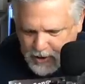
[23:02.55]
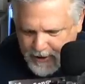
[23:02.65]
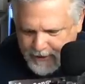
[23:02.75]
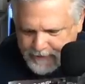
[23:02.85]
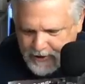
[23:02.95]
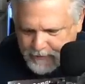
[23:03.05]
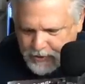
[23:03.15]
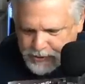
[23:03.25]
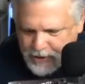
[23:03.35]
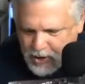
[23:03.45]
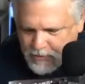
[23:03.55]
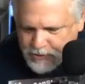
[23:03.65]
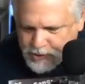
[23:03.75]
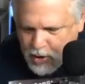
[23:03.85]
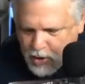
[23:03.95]
I ended up losing
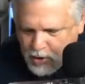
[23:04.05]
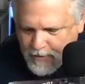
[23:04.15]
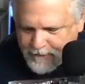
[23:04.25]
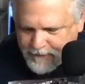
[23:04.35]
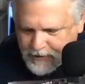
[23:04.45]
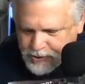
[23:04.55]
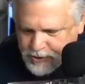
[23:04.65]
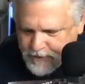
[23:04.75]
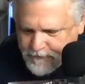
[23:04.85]
almost all my fish.